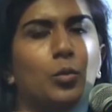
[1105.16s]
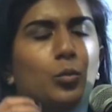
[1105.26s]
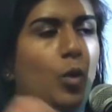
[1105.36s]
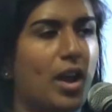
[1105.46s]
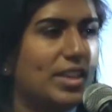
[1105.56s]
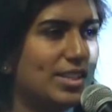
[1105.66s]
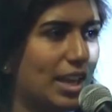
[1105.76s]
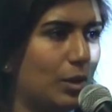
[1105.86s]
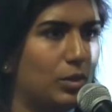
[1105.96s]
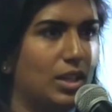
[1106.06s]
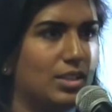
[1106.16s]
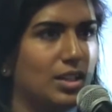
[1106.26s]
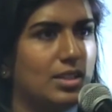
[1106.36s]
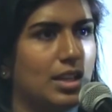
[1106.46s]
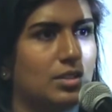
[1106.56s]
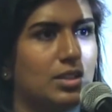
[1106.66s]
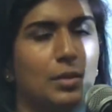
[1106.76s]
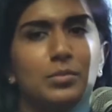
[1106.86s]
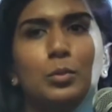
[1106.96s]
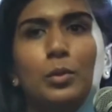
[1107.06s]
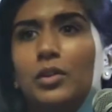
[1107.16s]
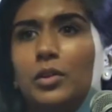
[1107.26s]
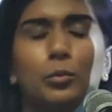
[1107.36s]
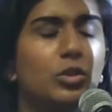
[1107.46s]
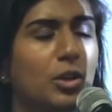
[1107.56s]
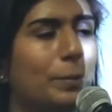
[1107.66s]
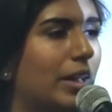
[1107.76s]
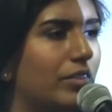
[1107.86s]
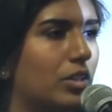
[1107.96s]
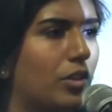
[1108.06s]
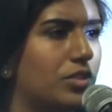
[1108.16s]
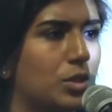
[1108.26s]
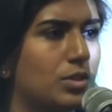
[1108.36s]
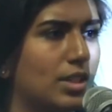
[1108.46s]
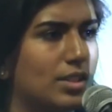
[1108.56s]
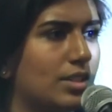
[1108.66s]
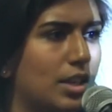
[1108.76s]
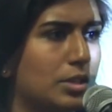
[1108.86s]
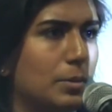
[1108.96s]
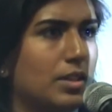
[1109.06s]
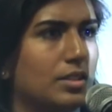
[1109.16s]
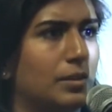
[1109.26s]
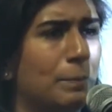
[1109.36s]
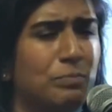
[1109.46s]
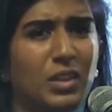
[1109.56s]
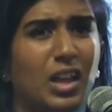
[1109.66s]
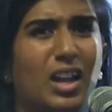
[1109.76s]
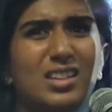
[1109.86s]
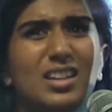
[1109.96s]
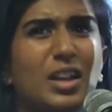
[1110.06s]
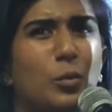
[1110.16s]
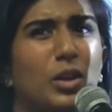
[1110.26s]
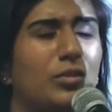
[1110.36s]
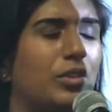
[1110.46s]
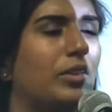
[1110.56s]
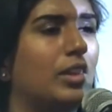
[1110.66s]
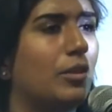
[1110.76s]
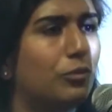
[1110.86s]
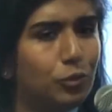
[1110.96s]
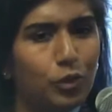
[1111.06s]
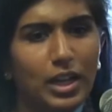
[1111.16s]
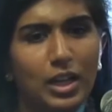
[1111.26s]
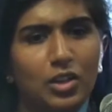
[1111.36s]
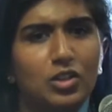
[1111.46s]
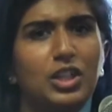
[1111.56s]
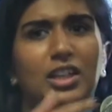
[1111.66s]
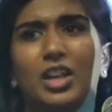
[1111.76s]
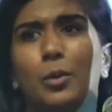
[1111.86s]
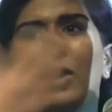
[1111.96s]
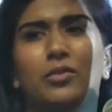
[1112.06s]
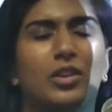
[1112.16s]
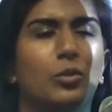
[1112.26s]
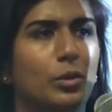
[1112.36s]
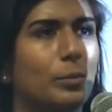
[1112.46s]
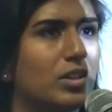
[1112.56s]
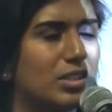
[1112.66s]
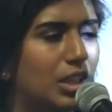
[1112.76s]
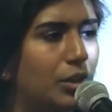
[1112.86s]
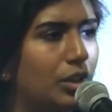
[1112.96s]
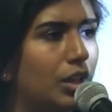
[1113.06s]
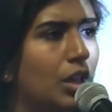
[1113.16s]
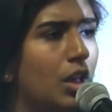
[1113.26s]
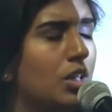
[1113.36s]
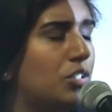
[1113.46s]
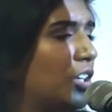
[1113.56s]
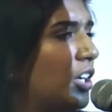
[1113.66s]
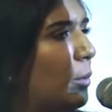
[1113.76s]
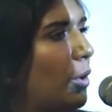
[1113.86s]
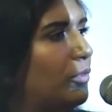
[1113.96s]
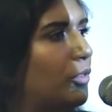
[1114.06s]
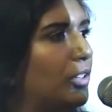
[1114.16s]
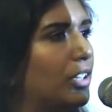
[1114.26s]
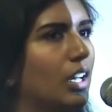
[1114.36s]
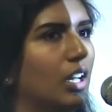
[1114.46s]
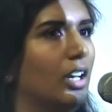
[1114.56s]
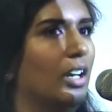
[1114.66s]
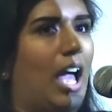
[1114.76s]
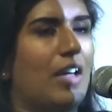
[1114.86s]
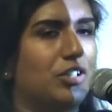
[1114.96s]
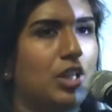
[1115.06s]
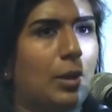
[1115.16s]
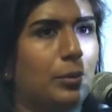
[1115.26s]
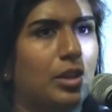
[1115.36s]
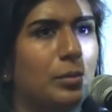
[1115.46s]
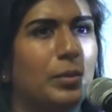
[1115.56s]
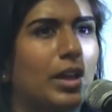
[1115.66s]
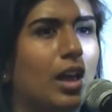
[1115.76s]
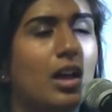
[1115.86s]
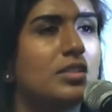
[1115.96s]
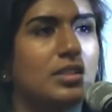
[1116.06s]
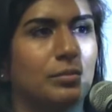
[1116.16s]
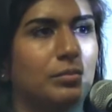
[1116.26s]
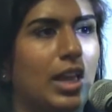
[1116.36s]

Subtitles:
Why they're sitting with the inside sales team. So we'll jump and have a conversation with the inside salesperson. And it's like whenever they're free, she can go over, they're all in Barcelona, she can go over and have a chat with them and ask them.